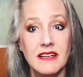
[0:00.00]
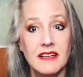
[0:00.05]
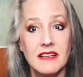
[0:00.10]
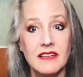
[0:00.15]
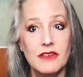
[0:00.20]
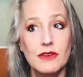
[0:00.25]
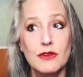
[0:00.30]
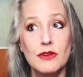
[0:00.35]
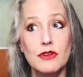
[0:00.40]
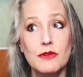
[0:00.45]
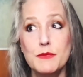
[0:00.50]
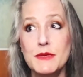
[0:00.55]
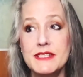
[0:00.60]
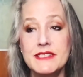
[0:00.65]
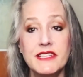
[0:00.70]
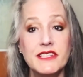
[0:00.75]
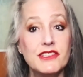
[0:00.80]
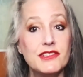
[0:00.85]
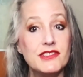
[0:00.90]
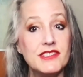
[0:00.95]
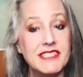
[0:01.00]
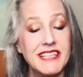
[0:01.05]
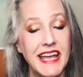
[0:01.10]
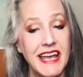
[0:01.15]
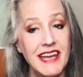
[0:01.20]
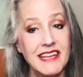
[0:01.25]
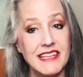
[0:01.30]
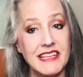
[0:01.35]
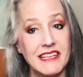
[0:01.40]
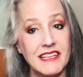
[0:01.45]
you're
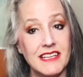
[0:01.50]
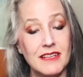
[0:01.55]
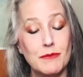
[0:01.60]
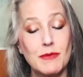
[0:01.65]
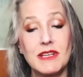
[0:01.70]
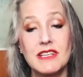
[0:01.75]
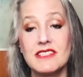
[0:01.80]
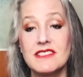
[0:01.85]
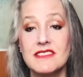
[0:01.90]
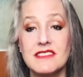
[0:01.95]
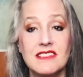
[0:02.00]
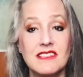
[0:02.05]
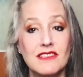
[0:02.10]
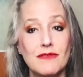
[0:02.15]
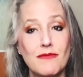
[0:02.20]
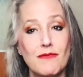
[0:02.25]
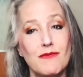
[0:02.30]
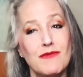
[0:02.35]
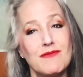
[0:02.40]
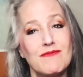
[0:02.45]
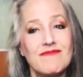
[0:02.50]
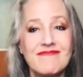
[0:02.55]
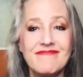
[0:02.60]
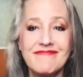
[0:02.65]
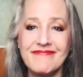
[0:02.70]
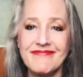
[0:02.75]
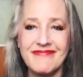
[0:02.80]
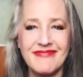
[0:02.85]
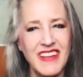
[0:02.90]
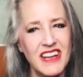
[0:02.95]
misunderstanding it because you've
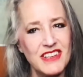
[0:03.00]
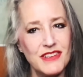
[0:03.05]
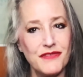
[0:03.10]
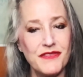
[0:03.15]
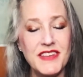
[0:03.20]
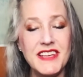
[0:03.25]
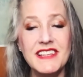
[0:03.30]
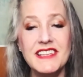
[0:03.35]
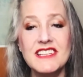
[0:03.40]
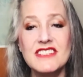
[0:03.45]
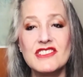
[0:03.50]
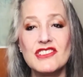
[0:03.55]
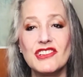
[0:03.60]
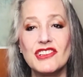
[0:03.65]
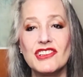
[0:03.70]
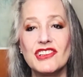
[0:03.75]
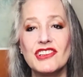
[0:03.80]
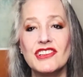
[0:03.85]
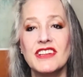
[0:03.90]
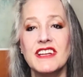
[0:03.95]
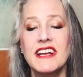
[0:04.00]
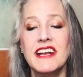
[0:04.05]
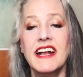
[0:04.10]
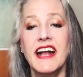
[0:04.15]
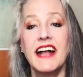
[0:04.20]
got your feelings hurt.